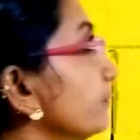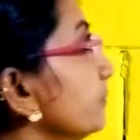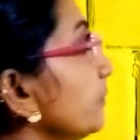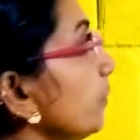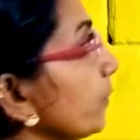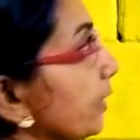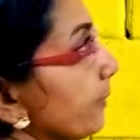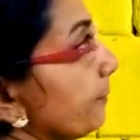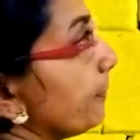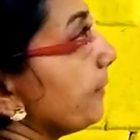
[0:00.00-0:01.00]
Okay,
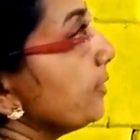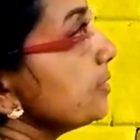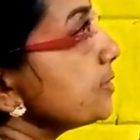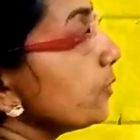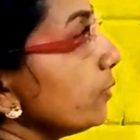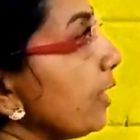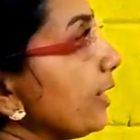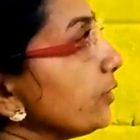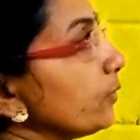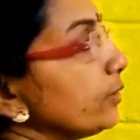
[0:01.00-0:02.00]
so I
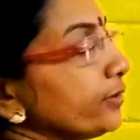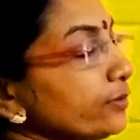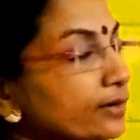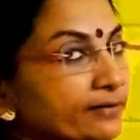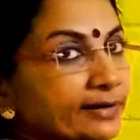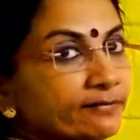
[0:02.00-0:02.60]
told you I will give an